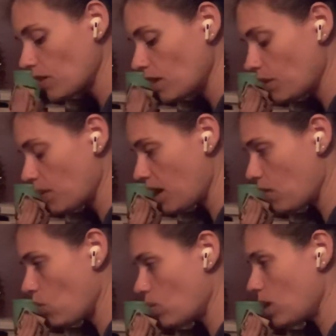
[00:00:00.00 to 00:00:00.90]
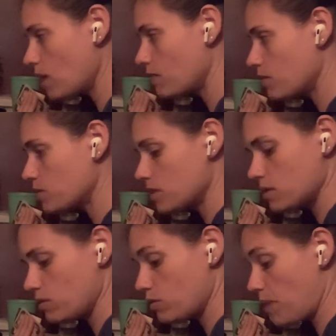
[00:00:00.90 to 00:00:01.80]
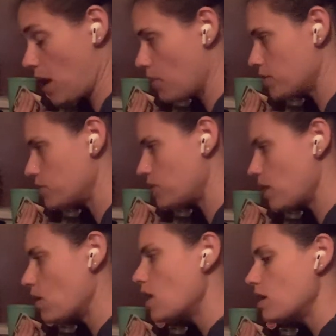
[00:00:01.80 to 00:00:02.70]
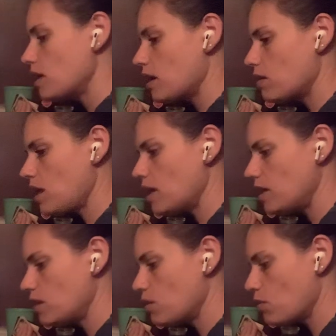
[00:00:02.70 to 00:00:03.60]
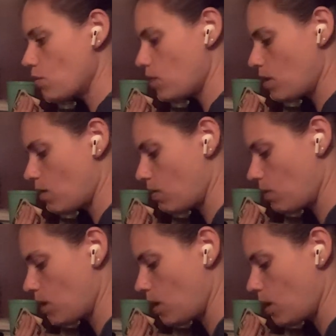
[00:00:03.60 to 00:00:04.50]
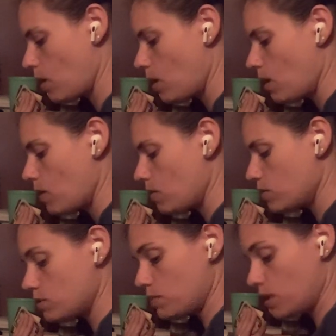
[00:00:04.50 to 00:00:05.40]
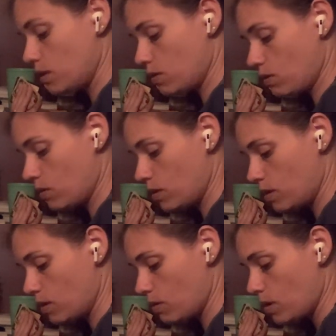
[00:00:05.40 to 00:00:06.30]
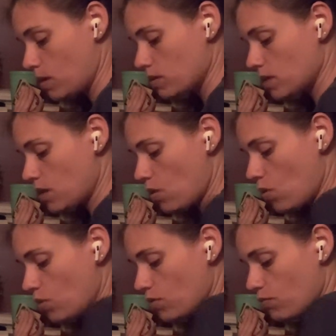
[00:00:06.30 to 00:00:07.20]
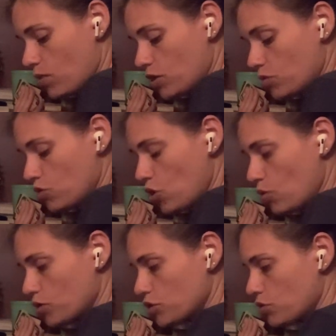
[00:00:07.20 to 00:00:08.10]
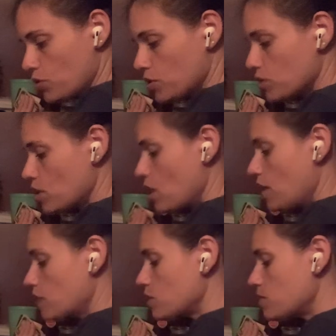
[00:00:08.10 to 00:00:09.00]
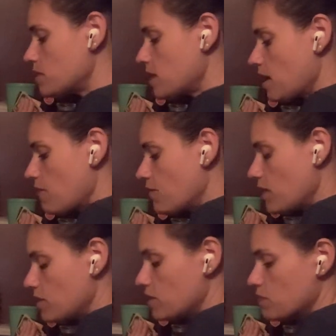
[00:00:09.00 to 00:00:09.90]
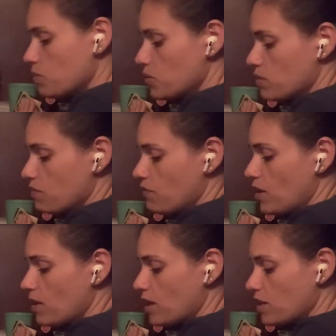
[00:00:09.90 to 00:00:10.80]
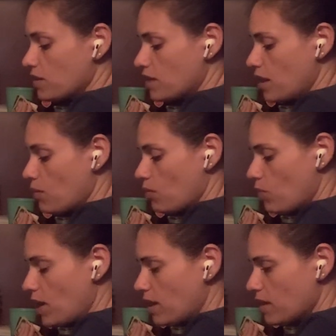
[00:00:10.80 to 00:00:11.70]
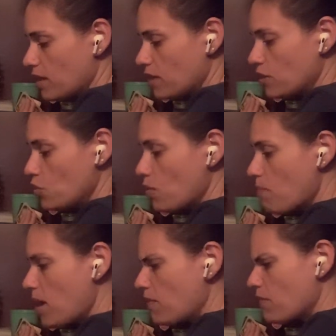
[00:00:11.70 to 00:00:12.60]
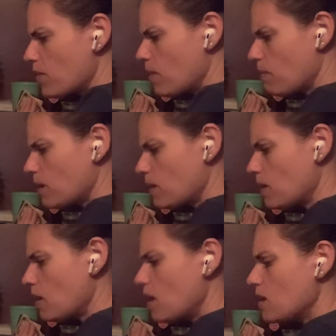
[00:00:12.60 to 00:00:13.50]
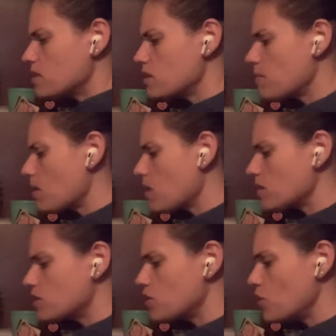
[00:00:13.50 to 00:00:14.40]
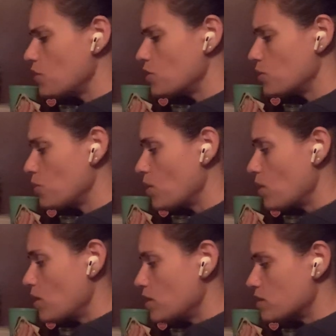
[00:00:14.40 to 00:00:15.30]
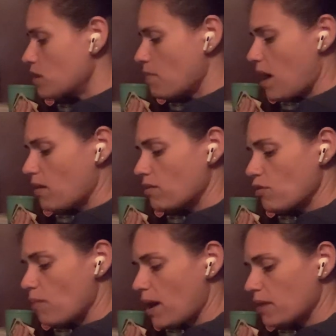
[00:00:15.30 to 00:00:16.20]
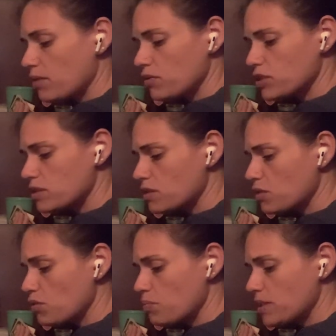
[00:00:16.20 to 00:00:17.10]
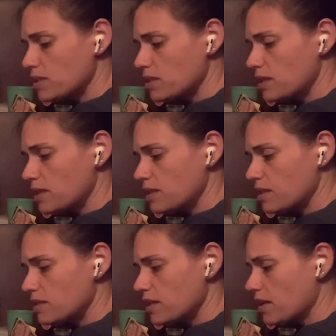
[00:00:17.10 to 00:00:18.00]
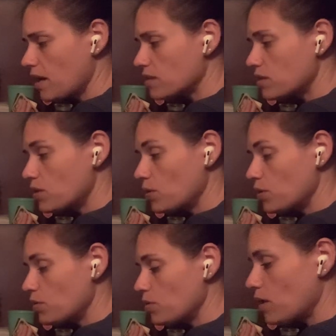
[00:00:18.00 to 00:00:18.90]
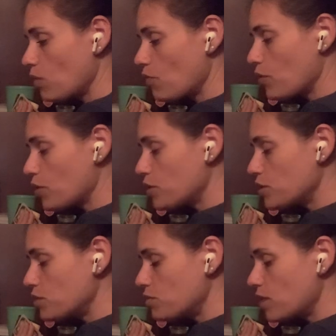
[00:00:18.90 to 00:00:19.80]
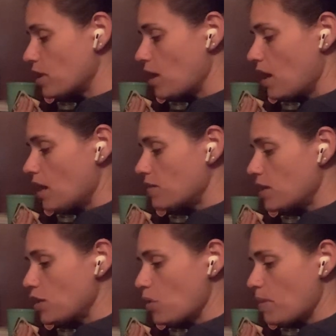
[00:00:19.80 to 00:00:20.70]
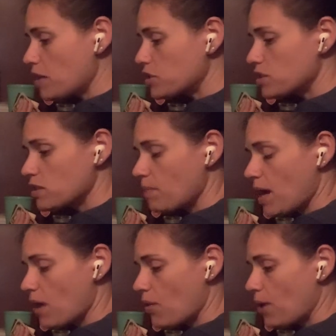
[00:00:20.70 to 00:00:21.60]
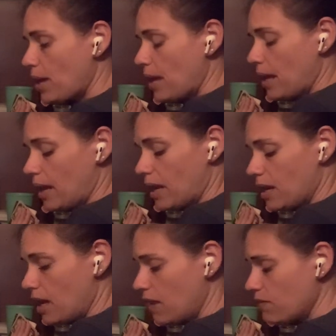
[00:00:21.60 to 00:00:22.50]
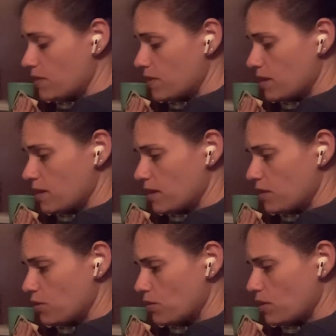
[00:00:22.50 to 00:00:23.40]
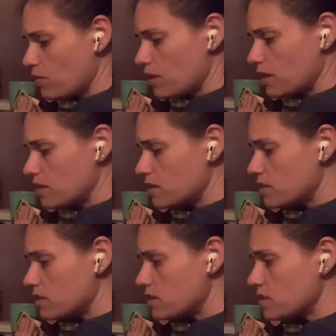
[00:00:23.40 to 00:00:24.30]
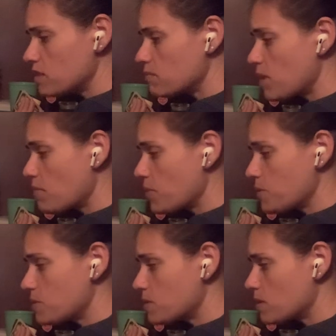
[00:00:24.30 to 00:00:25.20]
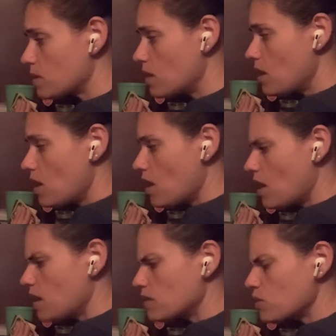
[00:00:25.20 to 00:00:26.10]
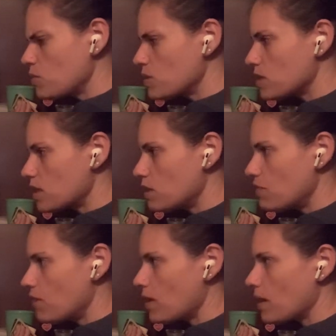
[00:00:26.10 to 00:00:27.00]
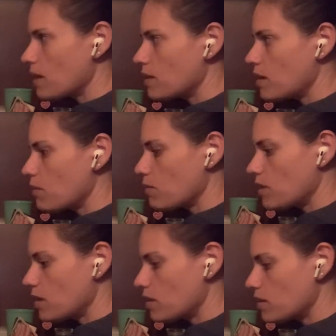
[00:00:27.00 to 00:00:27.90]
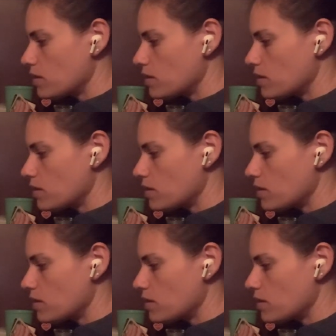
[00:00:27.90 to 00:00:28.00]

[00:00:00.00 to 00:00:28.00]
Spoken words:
Yeah, we got a whole lot of, I was going to say with power too now. Yeah, a lot of ego going on, okay? There's some ego in here. Take hold of what you know is yours. That's what I'm saying. I feel like this person felt like they were waiting, like you were meant for them. Like they somehow got to know you. Somehow, little by little, just the little bits that they did, they got to know you. overheard you. They know about you somehow. And everything they knew, they were like, this is my person. And it's almost like you felt like they were like